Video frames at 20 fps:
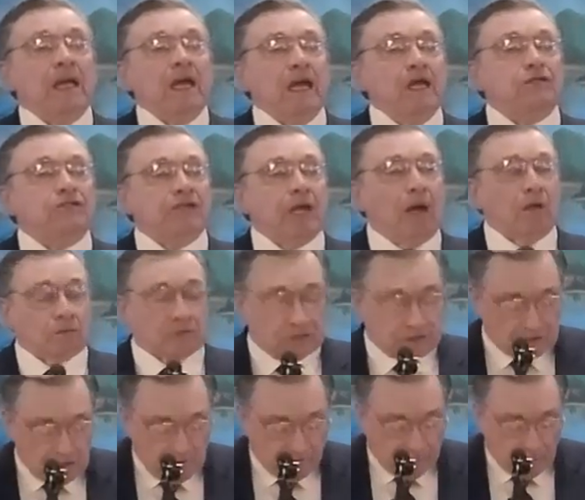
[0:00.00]
"He shall
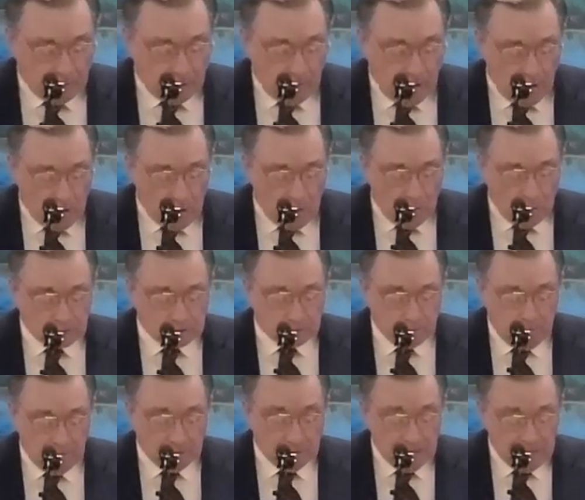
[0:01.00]
suffer loss,
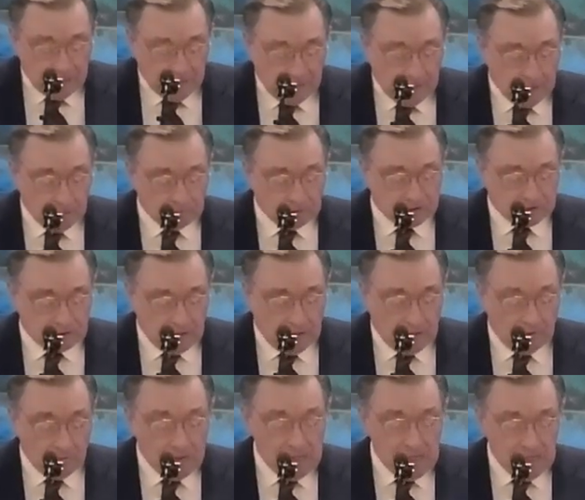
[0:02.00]
but he
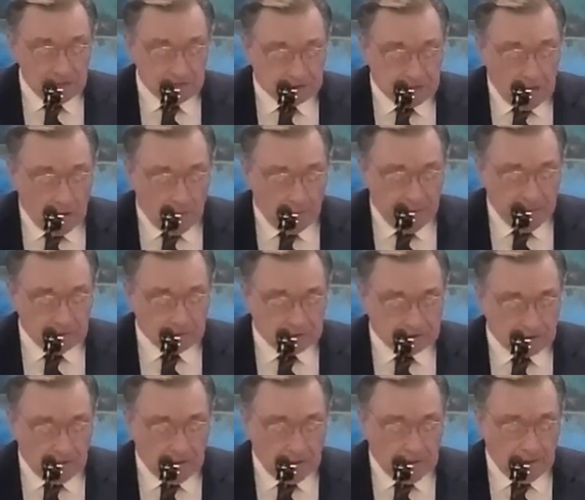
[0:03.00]
himself shall be
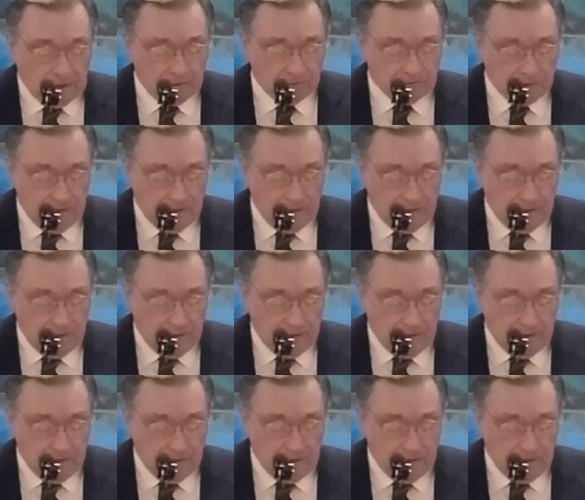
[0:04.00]
saved,